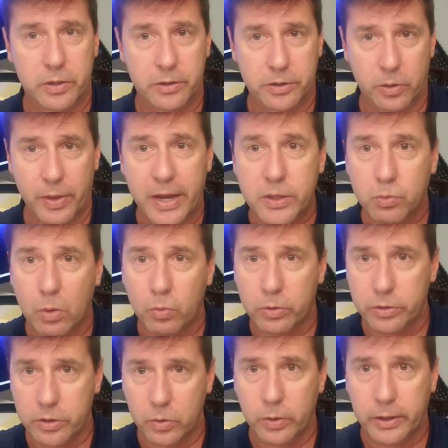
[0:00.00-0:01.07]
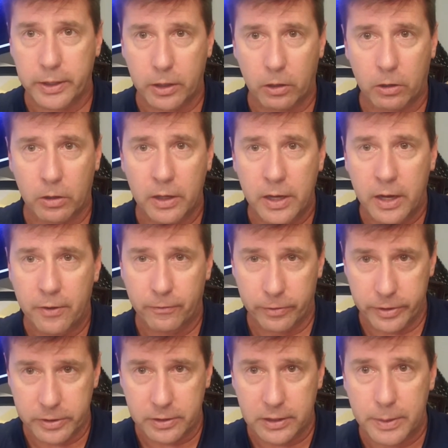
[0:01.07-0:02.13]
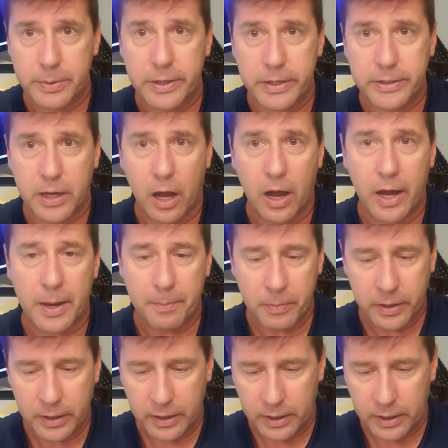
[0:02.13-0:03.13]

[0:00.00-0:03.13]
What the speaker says: And so that's what we're doing here for this limited time.